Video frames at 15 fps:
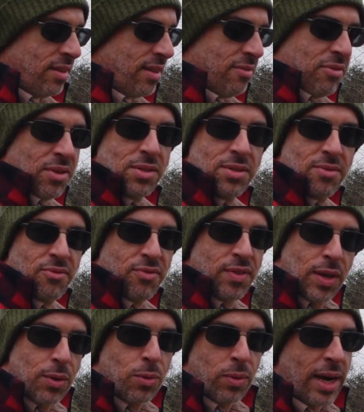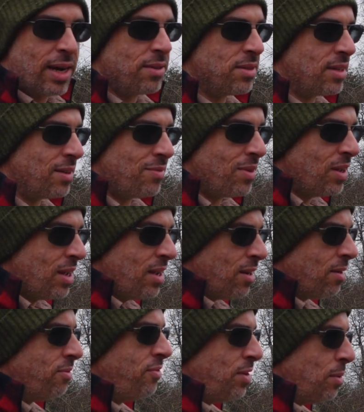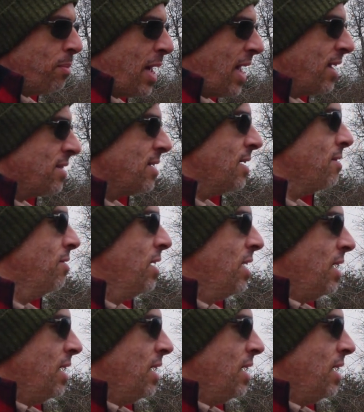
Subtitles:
the first few mags I've